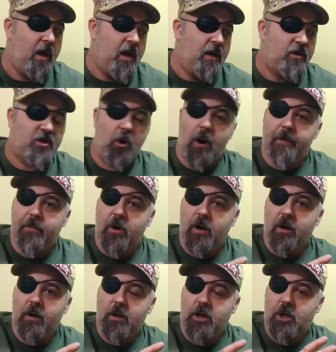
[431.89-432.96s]
So I'm going
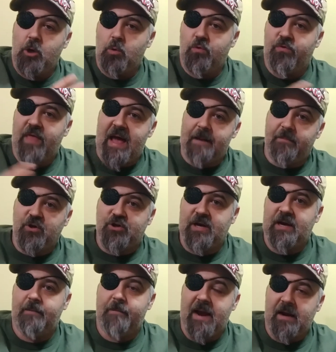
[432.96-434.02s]
to use that
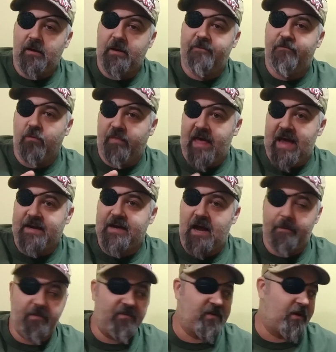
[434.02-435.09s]
machine mainly for that
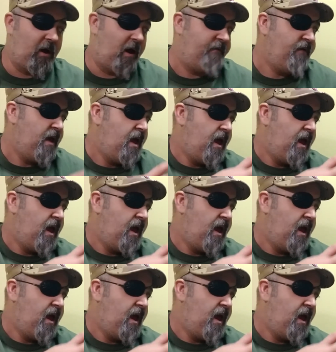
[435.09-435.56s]
type of stuff,